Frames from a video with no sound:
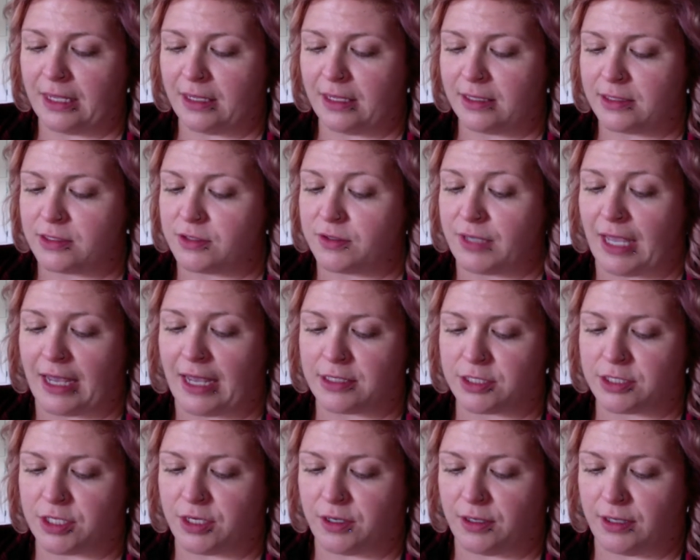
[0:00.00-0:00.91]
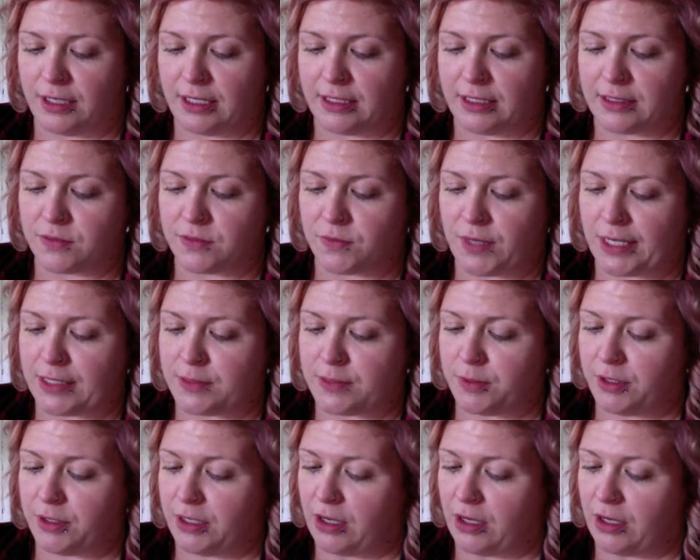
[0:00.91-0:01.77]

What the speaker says: So Yaskier is raspberry,